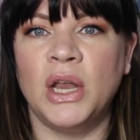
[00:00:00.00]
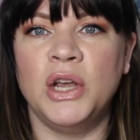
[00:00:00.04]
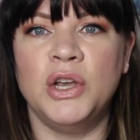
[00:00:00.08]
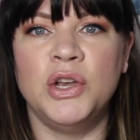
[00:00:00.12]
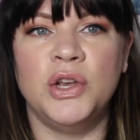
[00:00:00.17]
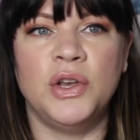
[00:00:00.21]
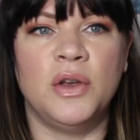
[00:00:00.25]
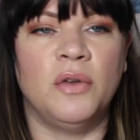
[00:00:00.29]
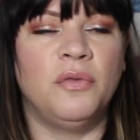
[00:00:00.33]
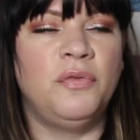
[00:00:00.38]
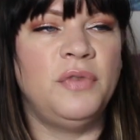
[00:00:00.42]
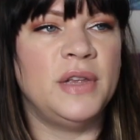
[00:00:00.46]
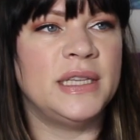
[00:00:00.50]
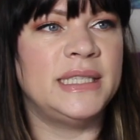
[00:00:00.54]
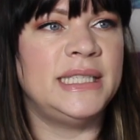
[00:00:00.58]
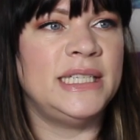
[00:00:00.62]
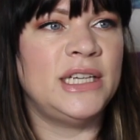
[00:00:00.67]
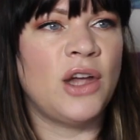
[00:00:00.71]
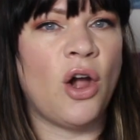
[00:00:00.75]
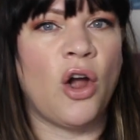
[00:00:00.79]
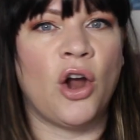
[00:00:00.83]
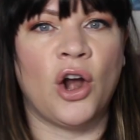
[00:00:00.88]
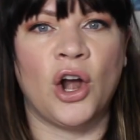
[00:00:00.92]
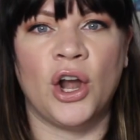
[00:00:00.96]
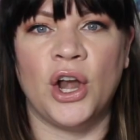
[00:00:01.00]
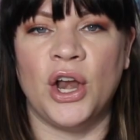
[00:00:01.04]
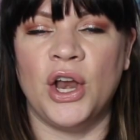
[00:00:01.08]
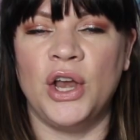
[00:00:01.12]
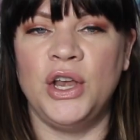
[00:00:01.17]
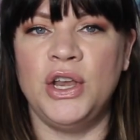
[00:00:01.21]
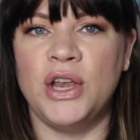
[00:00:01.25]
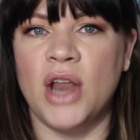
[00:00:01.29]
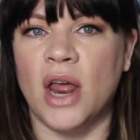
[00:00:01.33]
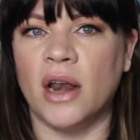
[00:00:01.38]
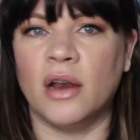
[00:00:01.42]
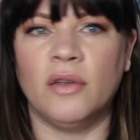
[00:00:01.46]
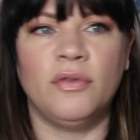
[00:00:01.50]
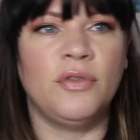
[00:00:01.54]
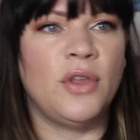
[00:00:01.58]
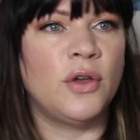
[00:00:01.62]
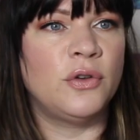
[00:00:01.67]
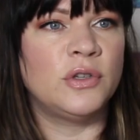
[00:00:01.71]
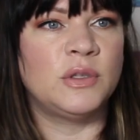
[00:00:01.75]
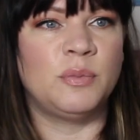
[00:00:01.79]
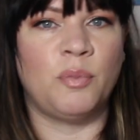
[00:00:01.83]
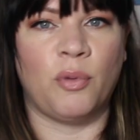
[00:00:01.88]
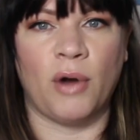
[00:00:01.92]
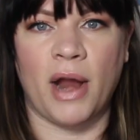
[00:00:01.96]
Viseart, none of
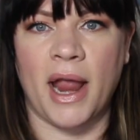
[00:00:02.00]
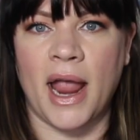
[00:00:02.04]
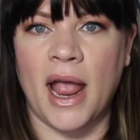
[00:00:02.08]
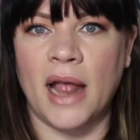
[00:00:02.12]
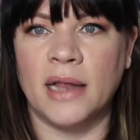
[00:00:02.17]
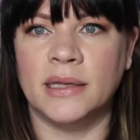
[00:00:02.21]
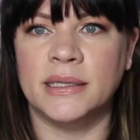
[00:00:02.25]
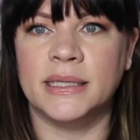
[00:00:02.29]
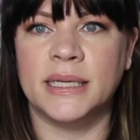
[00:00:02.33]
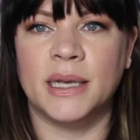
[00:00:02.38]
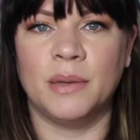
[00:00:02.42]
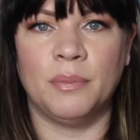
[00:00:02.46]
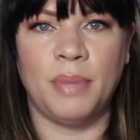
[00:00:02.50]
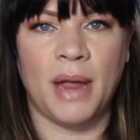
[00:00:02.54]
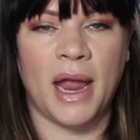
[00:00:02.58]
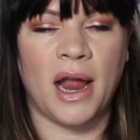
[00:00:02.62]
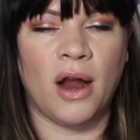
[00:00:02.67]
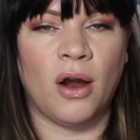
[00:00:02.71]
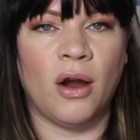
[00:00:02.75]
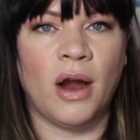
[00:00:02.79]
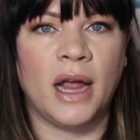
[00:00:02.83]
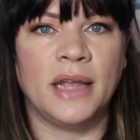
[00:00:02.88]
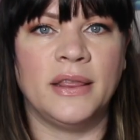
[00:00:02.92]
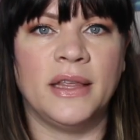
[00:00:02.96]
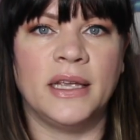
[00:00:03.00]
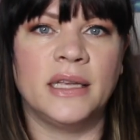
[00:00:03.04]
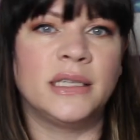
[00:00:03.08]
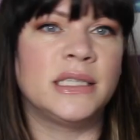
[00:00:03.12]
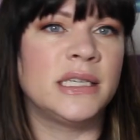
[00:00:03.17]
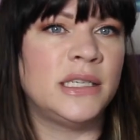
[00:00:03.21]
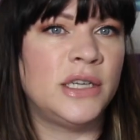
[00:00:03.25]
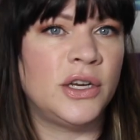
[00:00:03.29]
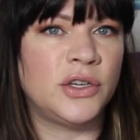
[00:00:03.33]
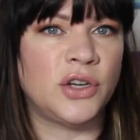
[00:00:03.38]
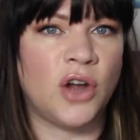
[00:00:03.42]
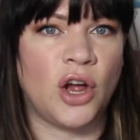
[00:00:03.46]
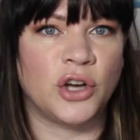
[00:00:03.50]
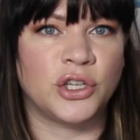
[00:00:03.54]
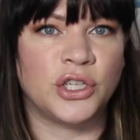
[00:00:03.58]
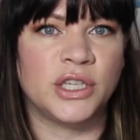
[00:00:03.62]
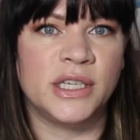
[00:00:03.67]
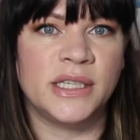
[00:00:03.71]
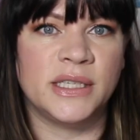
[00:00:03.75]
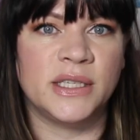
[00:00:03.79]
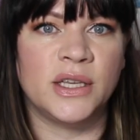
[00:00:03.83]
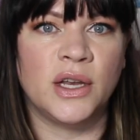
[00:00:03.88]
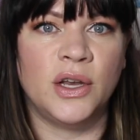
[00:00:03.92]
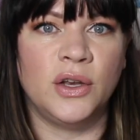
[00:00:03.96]
those brands compare, I think, to
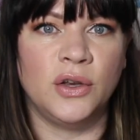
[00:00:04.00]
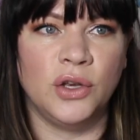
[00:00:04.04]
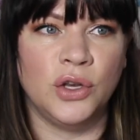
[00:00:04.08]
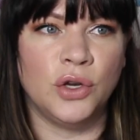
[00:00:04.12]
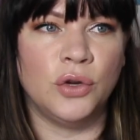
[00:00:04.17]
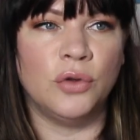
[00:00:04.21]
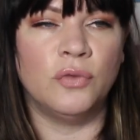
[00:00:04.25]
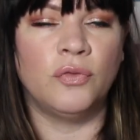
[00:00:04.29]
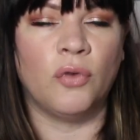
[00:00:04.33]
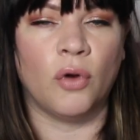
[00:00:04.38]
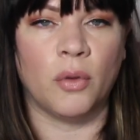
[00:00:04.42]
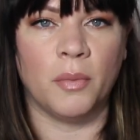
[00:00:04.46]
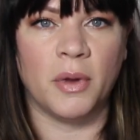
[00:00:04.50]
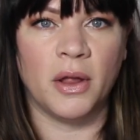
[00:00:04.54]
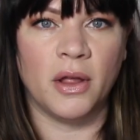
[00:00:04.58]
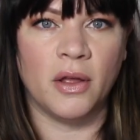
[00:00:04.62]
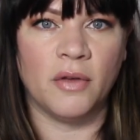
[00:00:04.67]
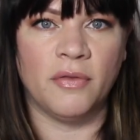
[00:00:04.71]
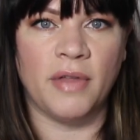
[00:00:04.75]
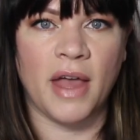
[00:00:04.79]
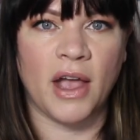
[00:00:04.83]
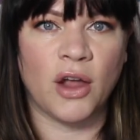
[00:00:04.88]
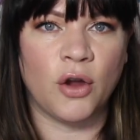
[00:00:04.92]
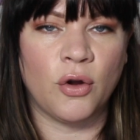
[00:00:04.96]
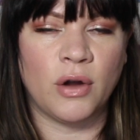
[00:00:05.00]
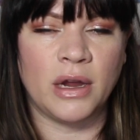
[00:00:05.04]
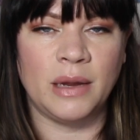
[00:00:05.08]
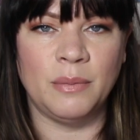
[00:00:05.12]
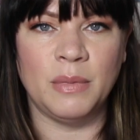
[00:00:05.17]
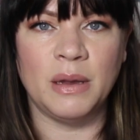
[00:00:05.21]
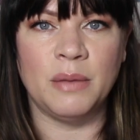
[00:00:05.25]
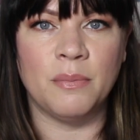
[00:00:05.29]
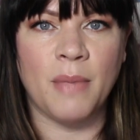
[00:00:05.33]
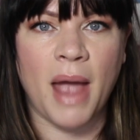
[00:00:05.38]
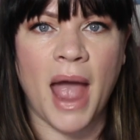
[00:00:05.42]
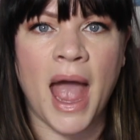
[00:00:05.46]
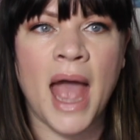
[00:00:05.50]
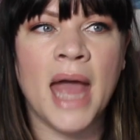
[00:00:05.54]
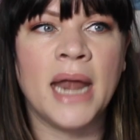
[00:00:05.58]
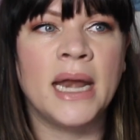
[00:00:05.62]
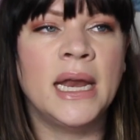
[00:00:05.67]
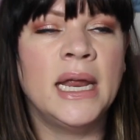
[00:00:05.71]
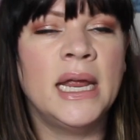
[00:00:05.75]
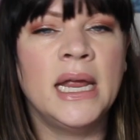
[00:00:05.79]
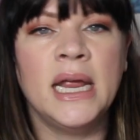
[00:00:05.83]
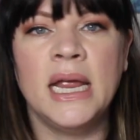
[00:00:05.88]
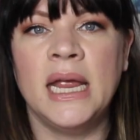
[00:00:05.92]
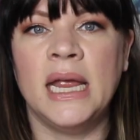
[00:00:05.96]
Natasha's new formula of that creamy matte.